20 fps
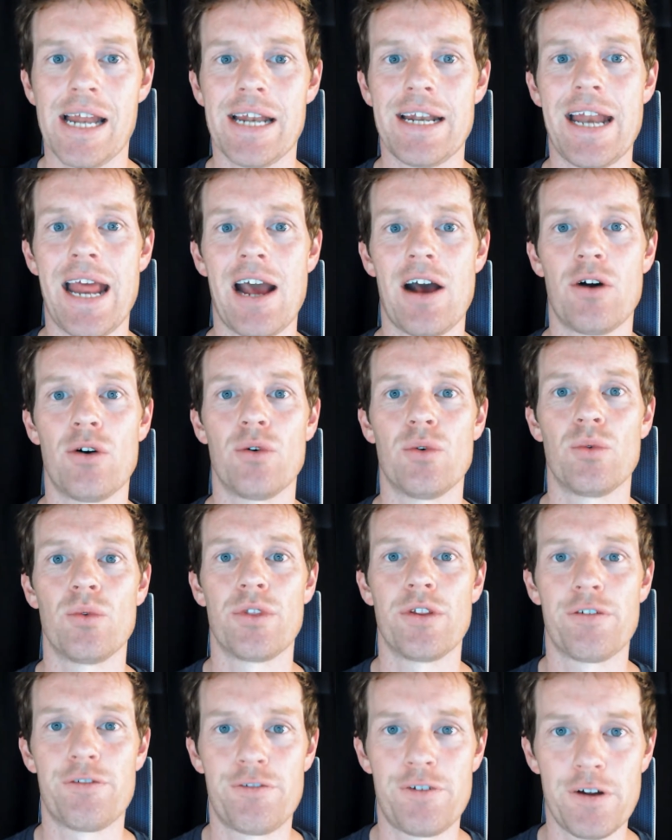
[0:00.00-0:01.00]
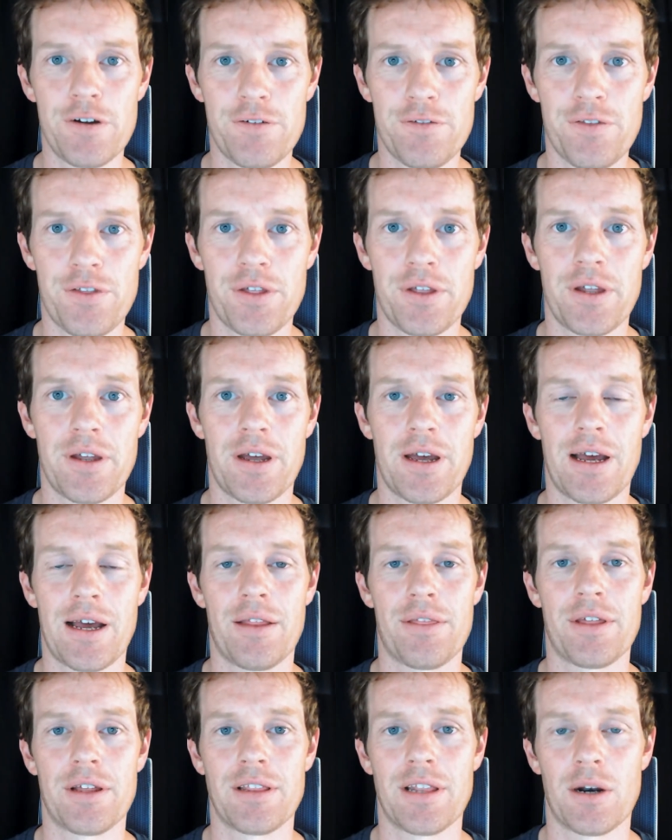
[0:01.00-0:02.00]
Now, the
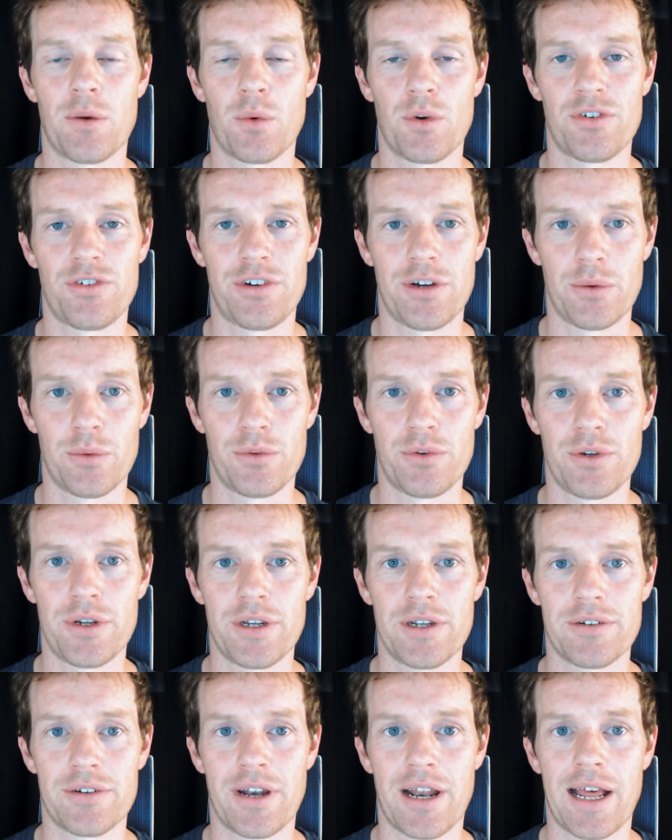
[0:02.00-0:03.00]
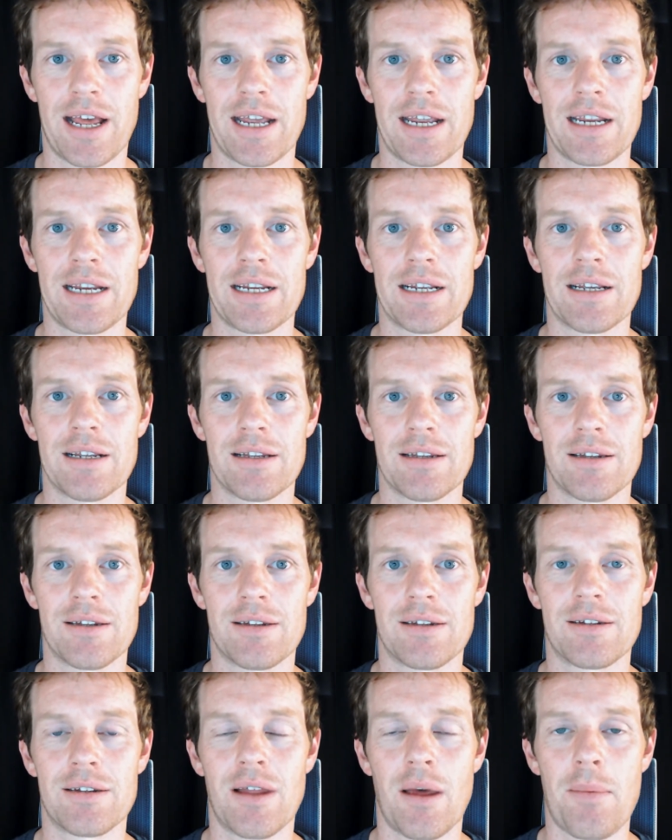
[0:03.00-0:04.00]
5th thing that I want to share with you here today
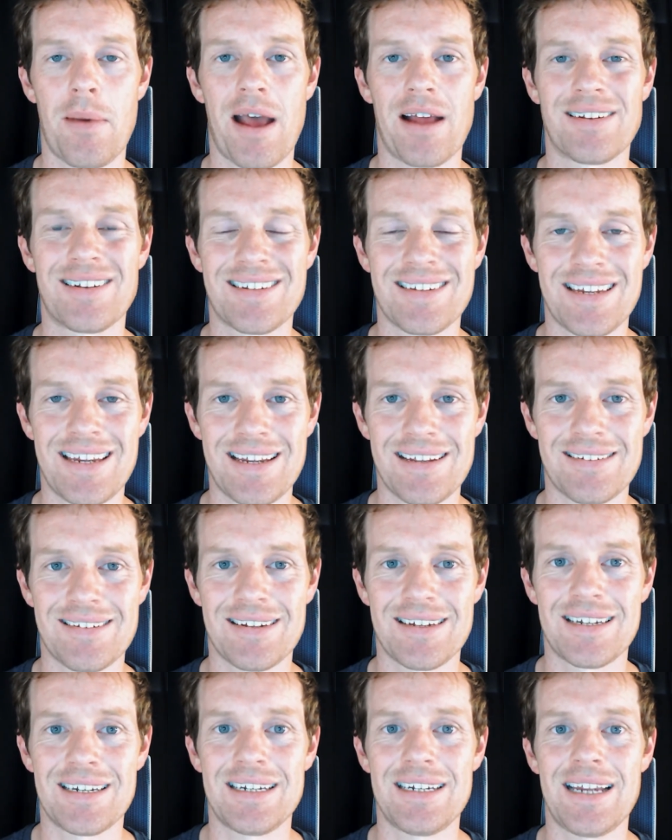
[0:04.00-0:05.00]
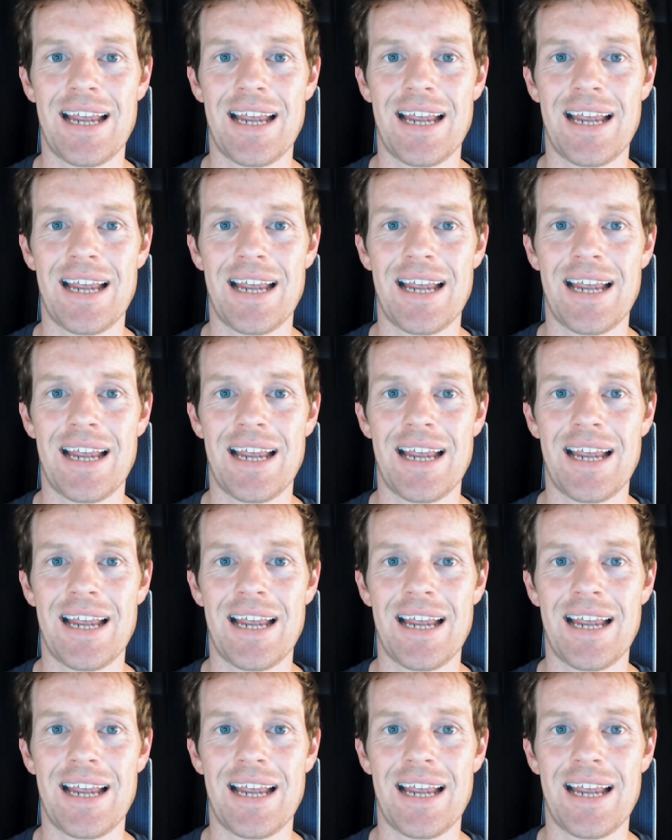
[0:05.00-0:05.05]
is about scarcity